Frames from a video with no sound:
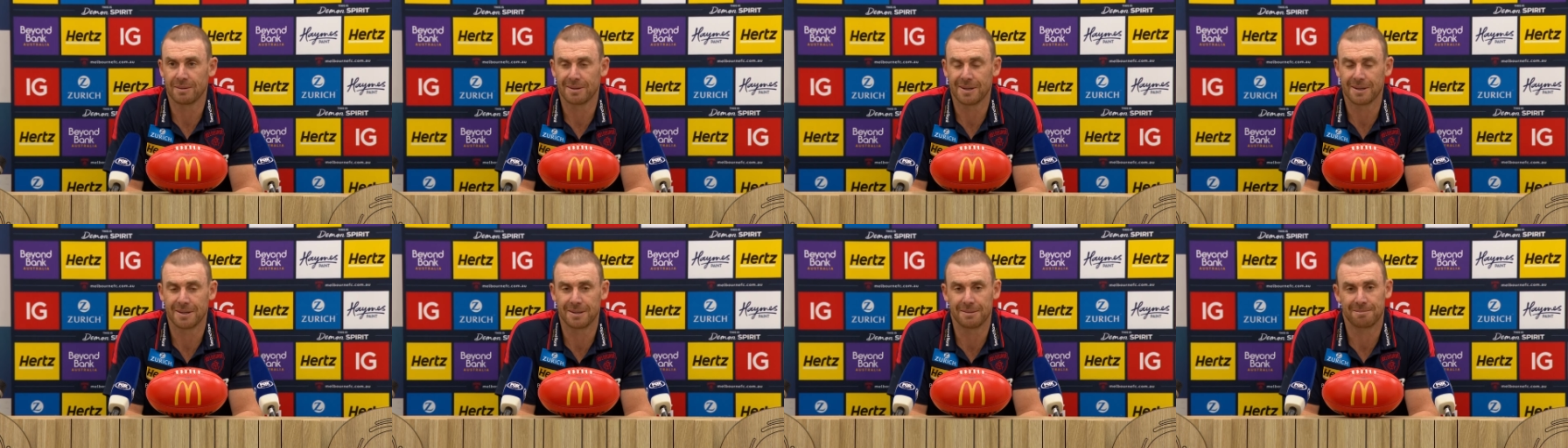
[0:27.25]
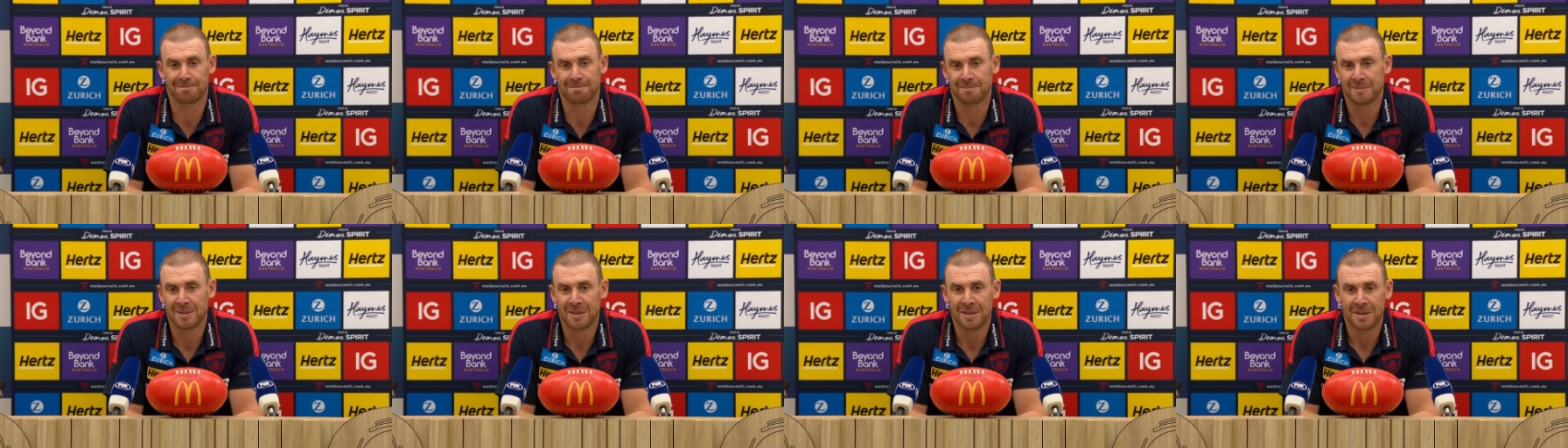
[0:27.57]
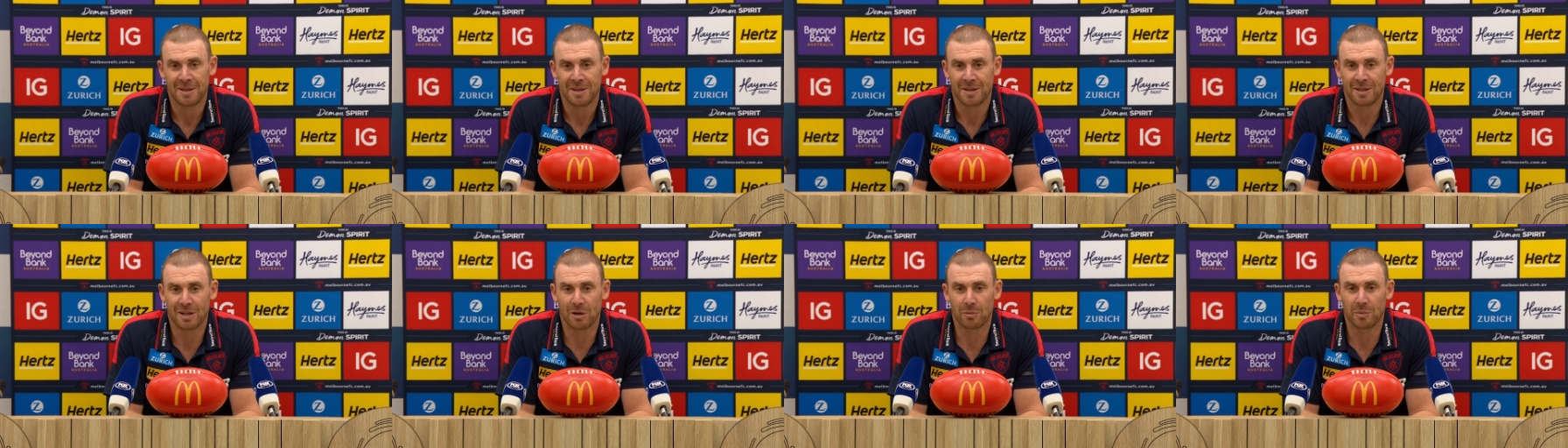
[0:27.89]
And,
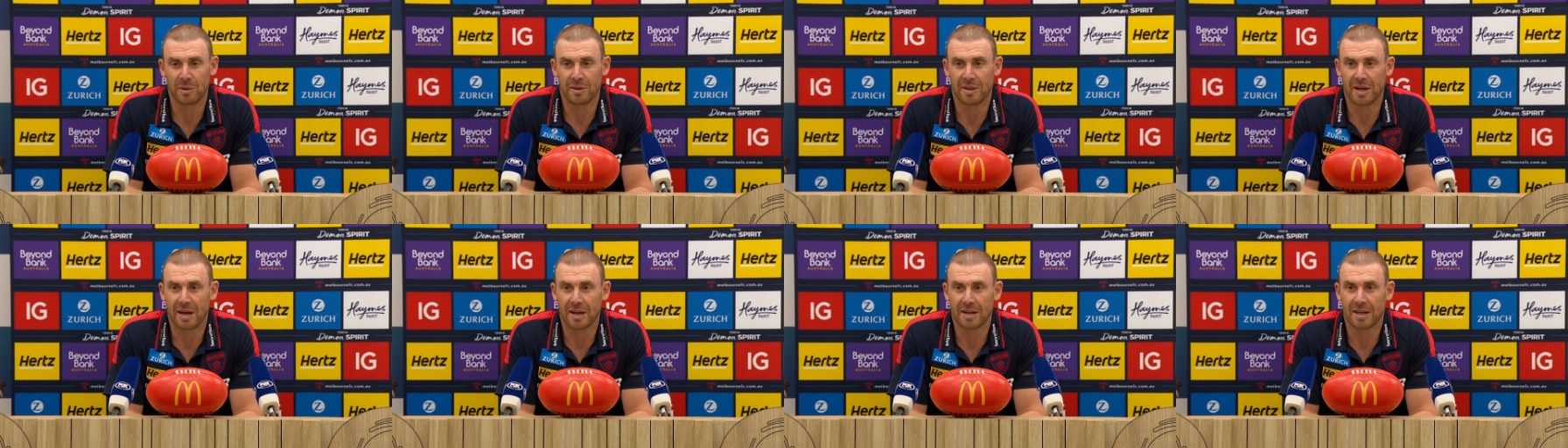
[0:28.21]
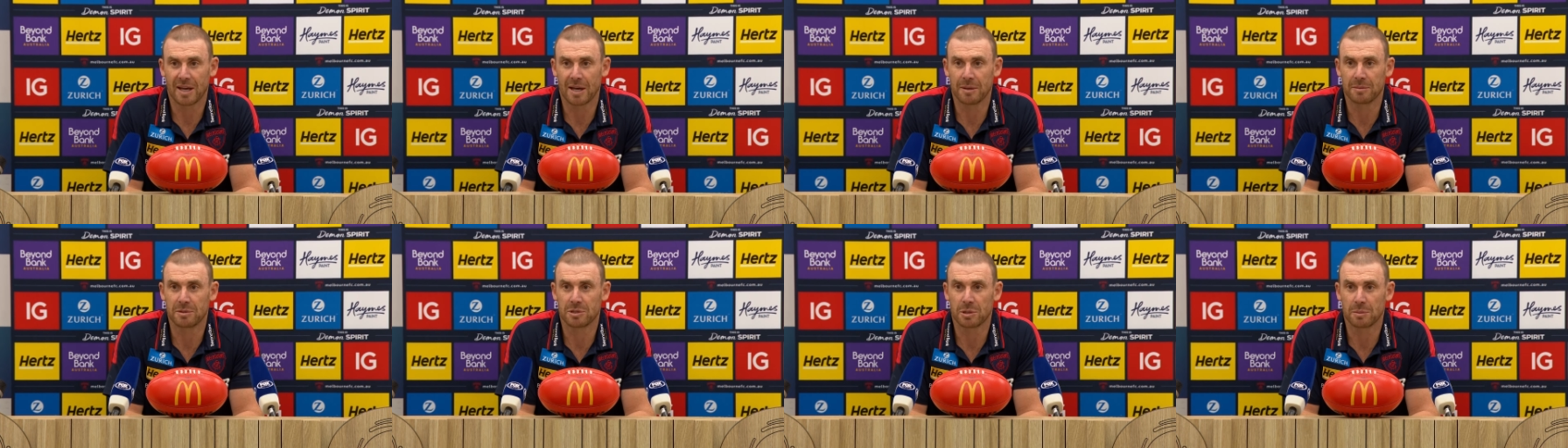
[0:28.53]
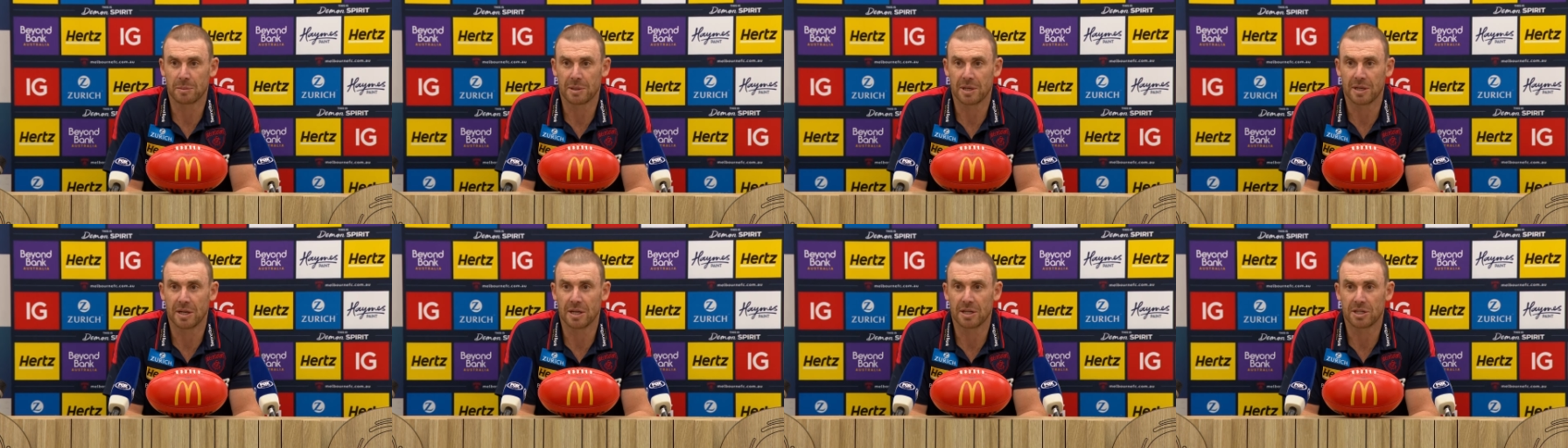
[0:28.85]
you know, with that came
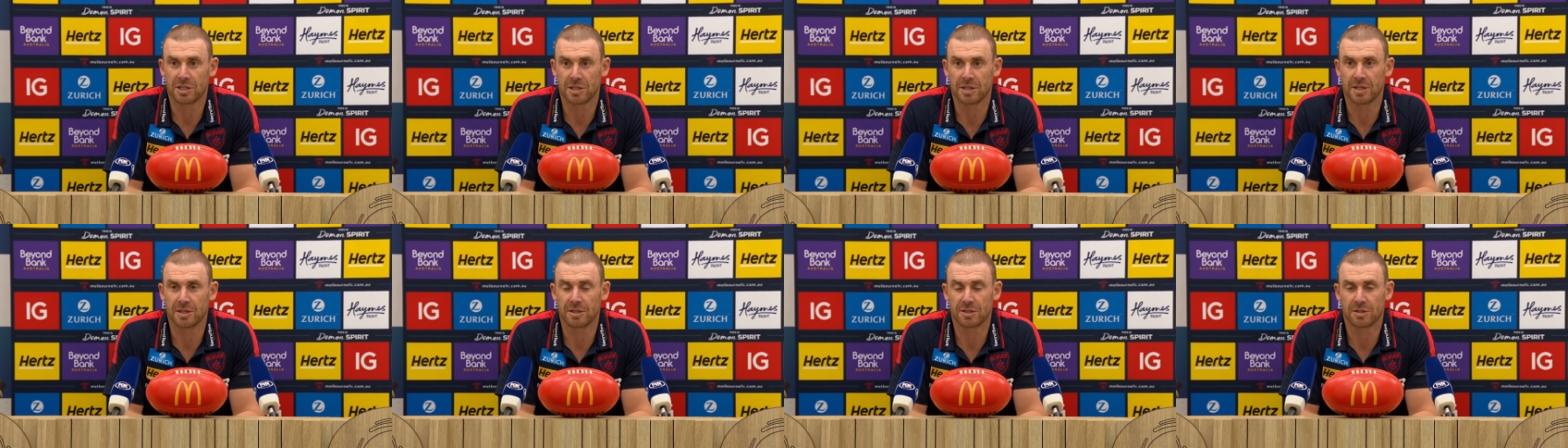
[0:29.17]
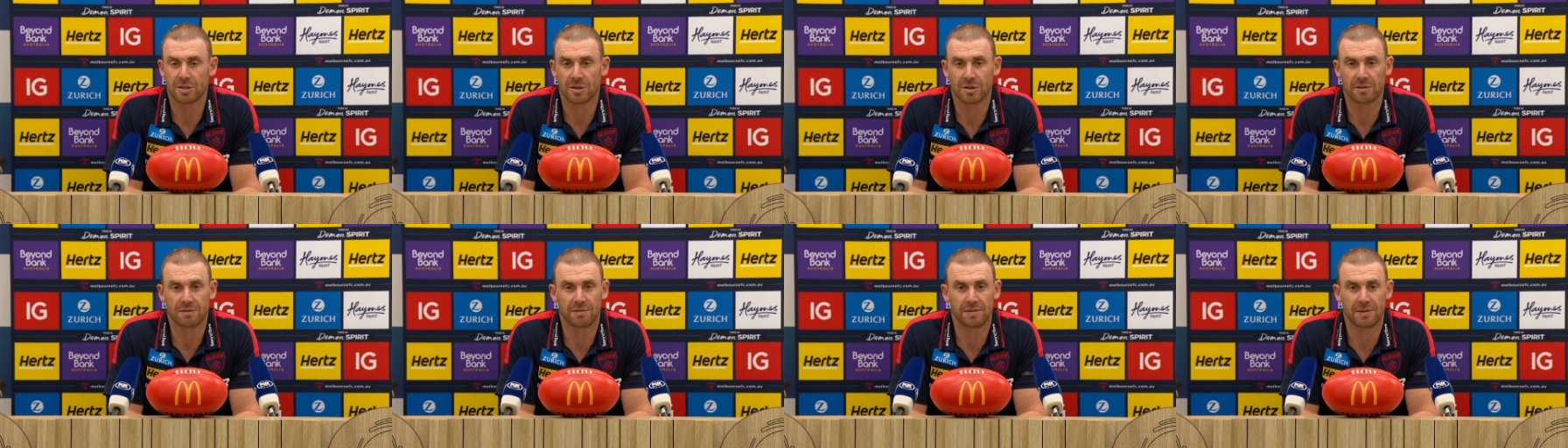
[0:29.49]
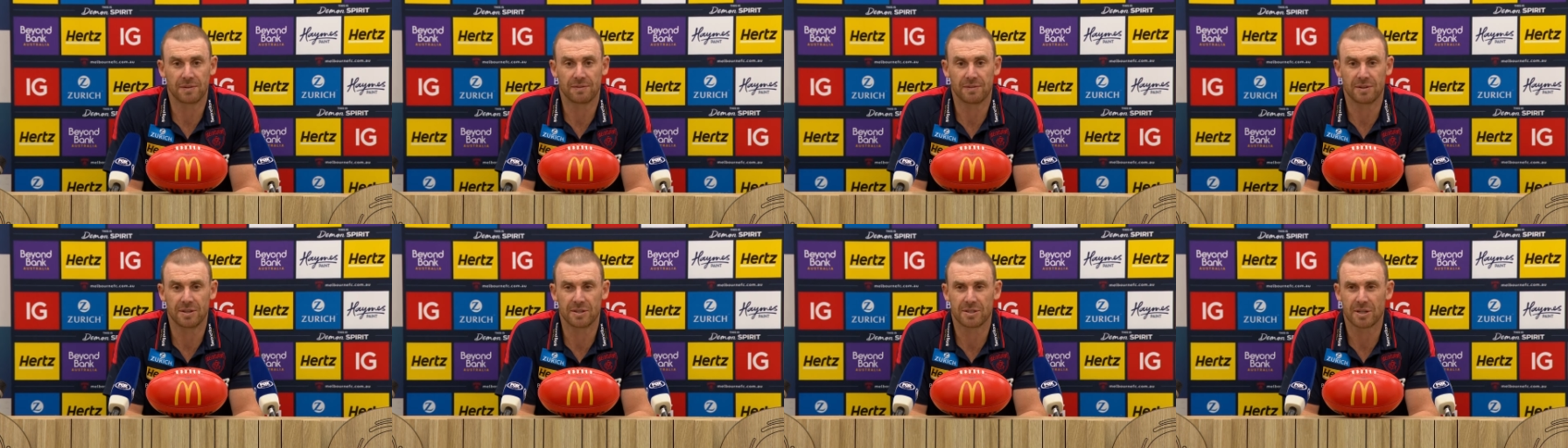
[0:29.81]
some connection inside 50.